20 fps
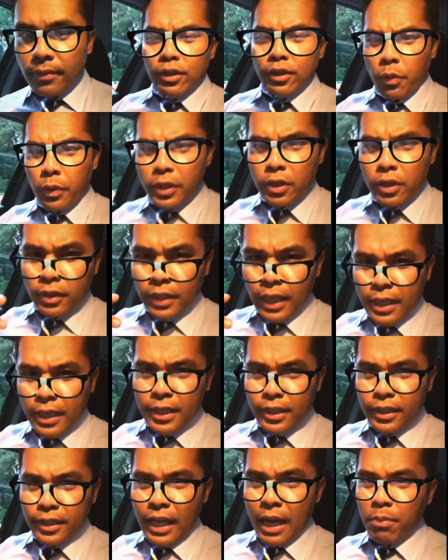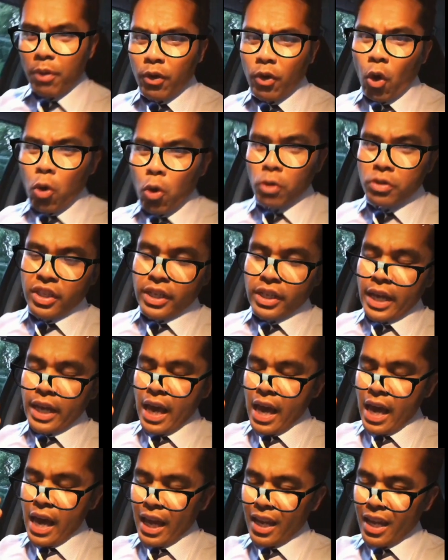So when you set these type of goals in your
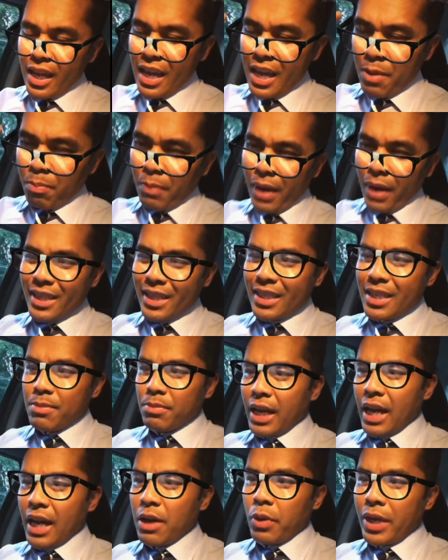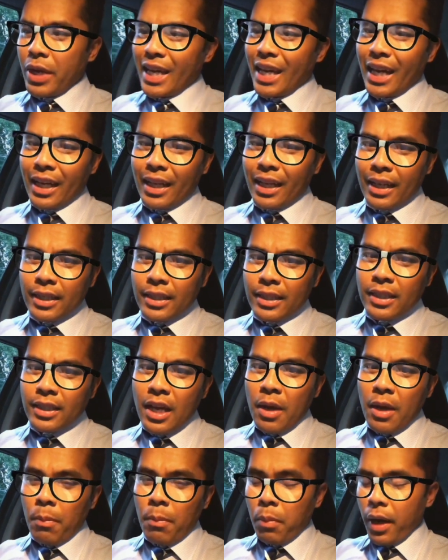head, it might seem kind of ridiculous,
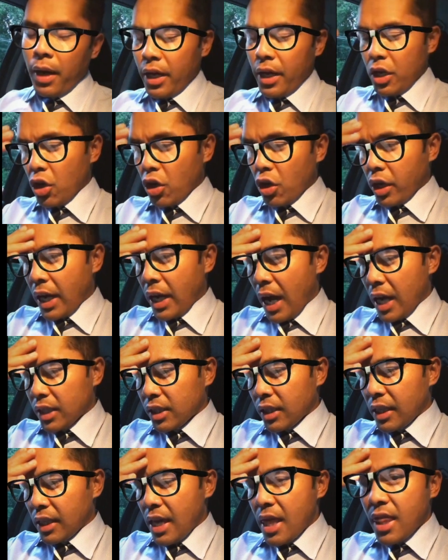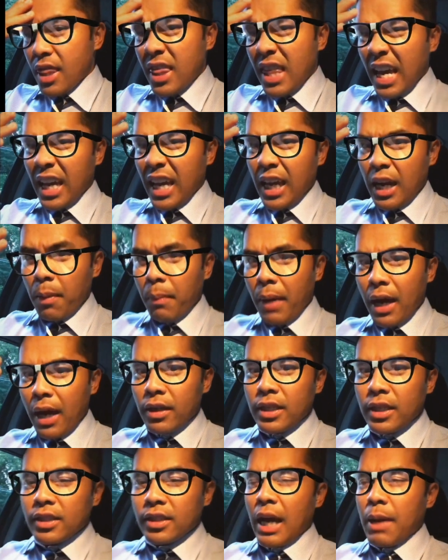but you're constantly thinking about
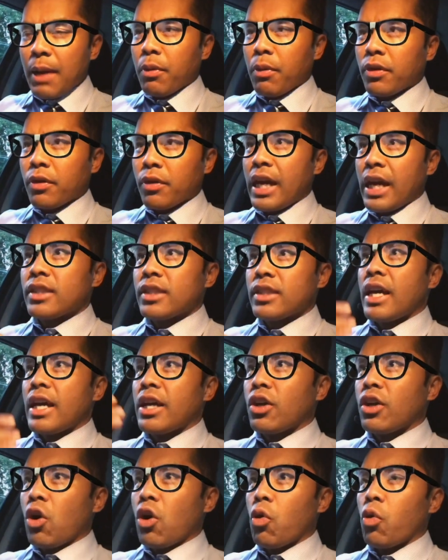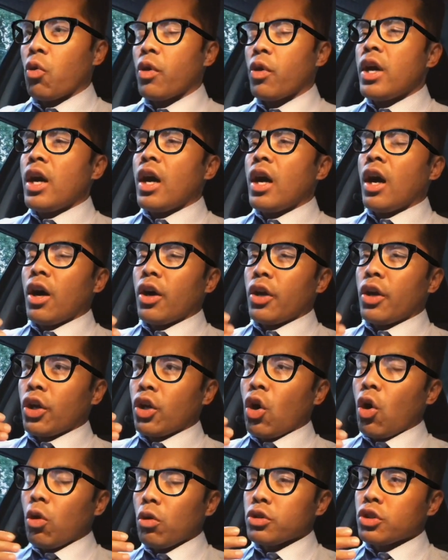these type of things and going the
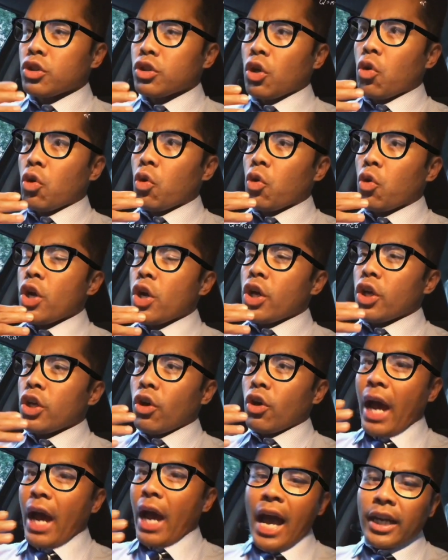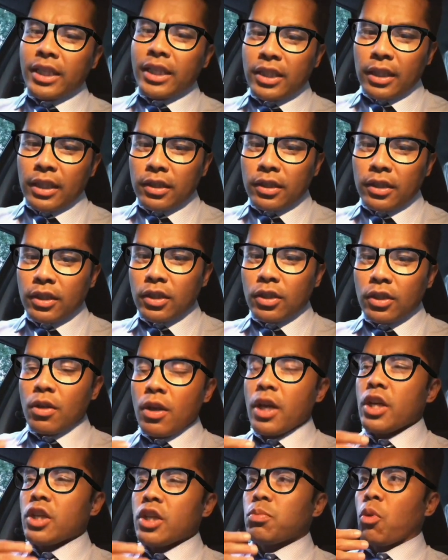goals, so your actions
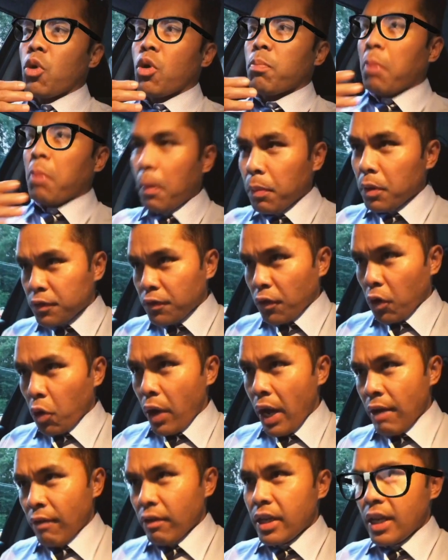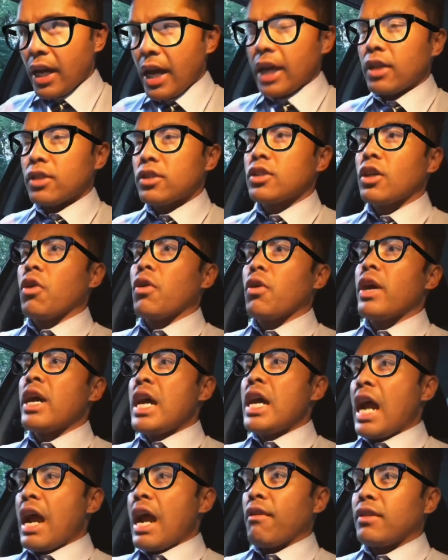is more purposeful every day. So
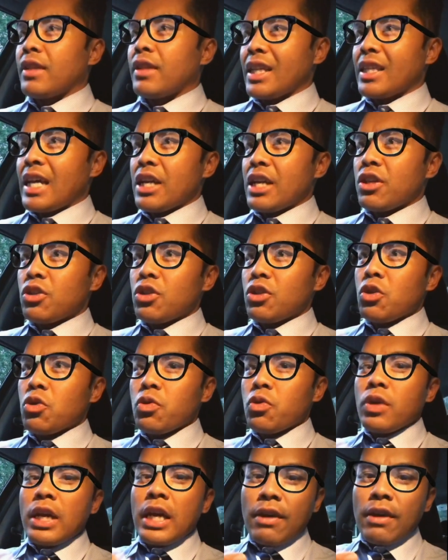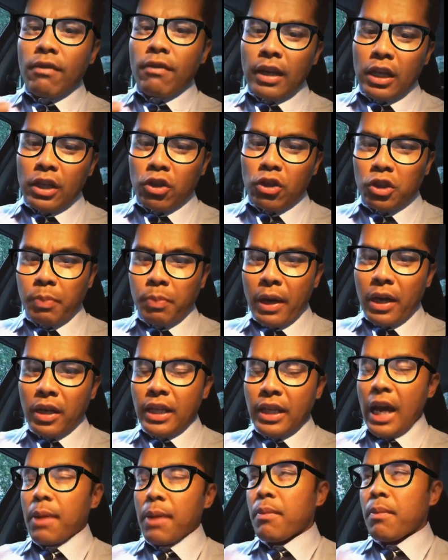everything that you do, even in your spare
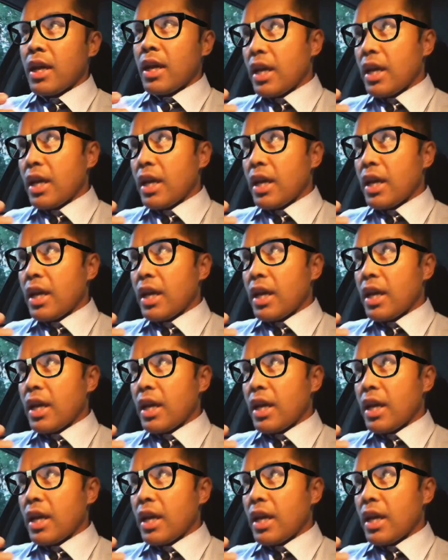time,